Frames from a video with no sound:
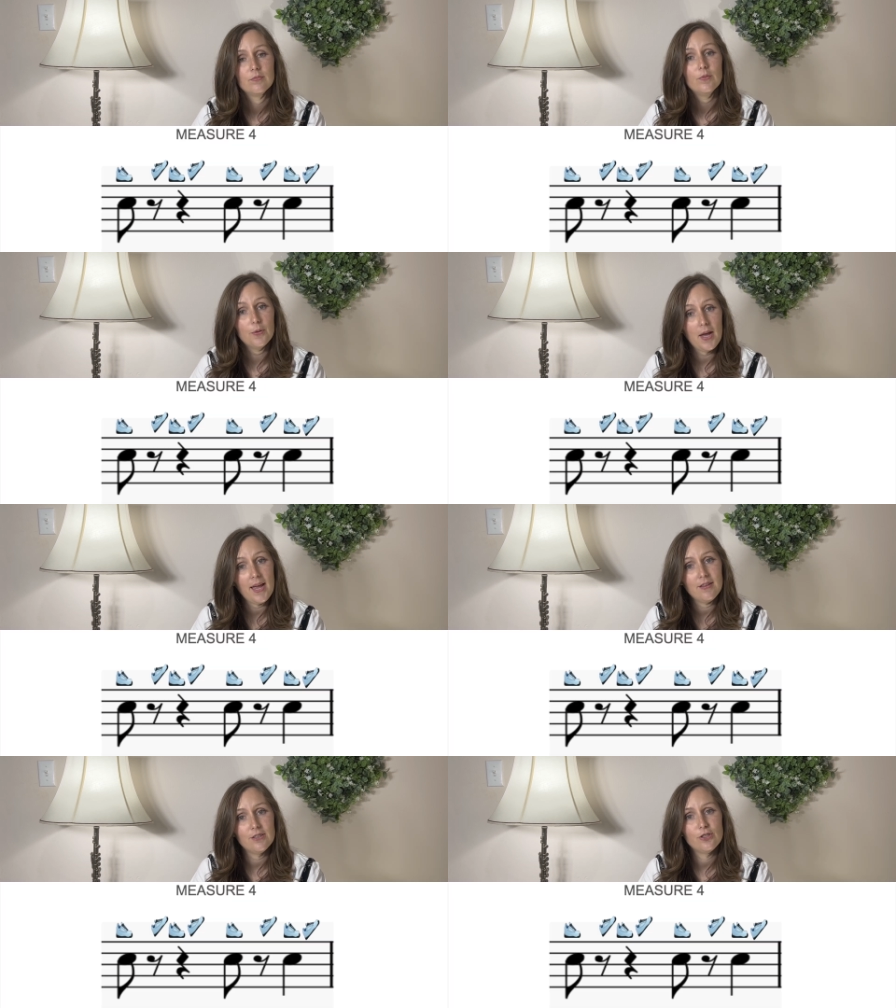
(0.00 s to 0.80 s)

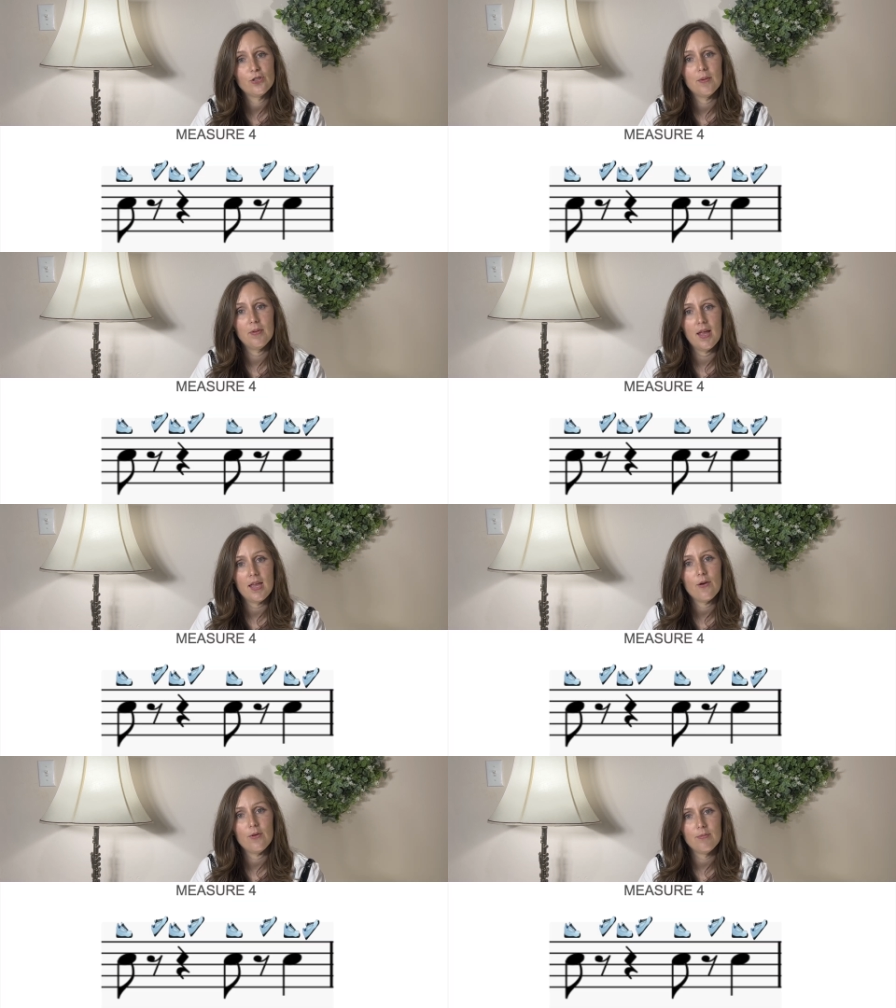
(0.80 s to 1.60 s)
Okay, let's try playing
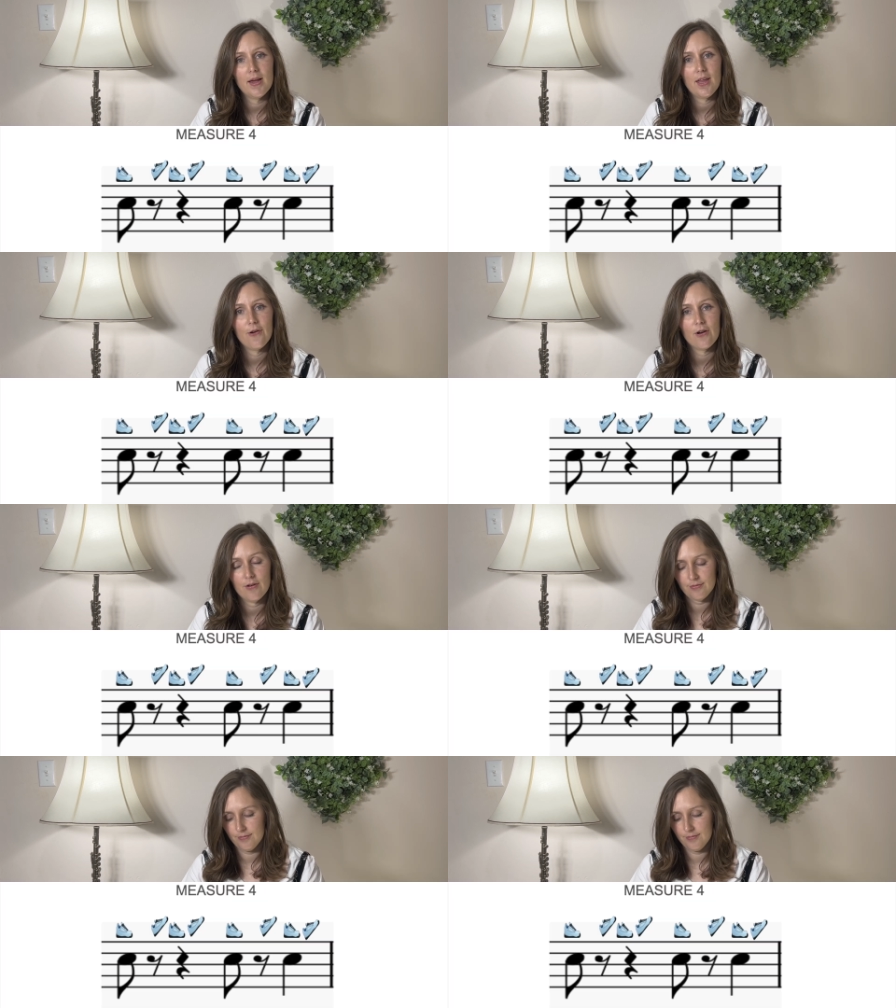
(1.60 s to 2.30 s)
it with my count off.